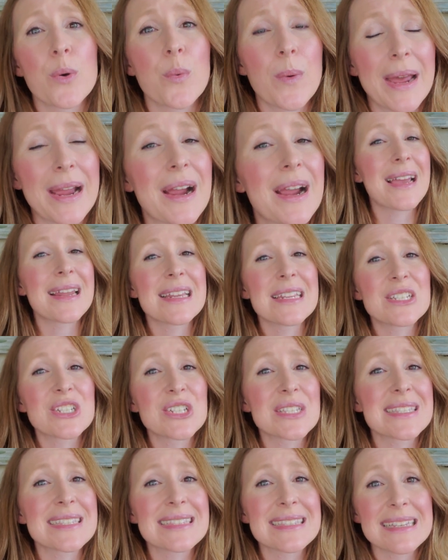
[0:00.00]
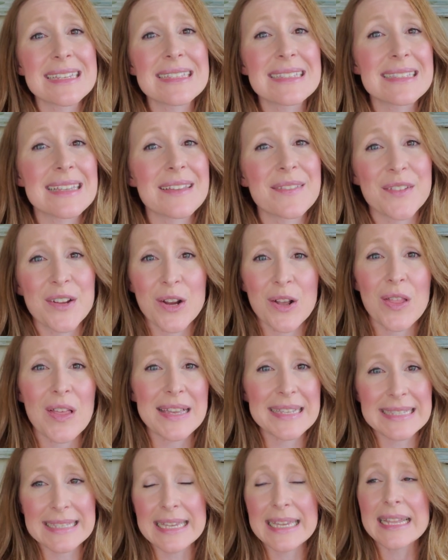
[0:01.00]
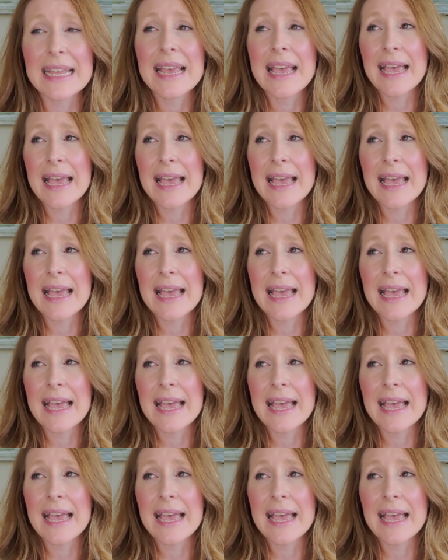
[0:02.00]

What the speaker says: wear and it just sits in their closet.